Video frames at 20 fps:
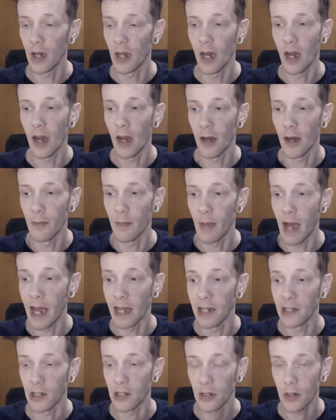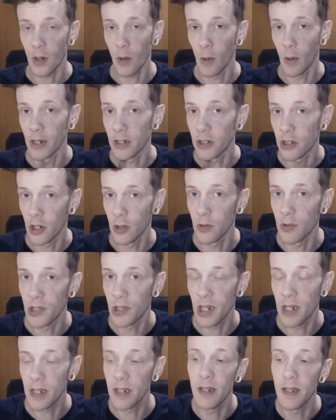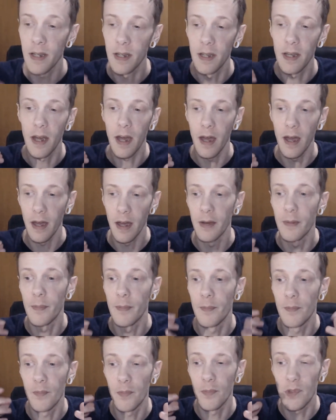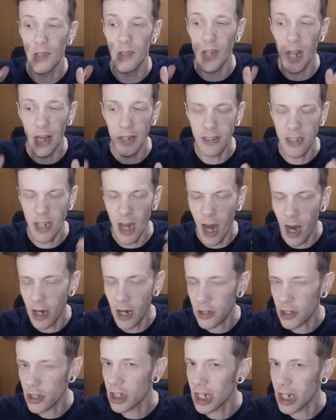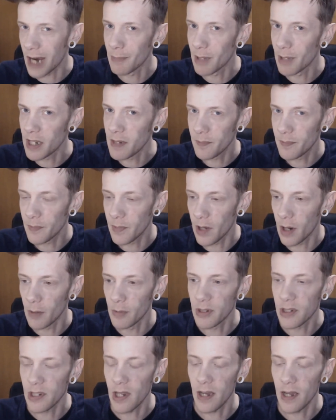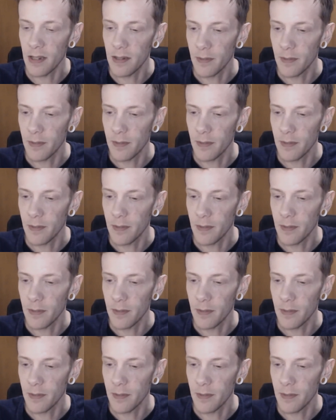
um, and quite juicy. Um, a touch jammy, I would say.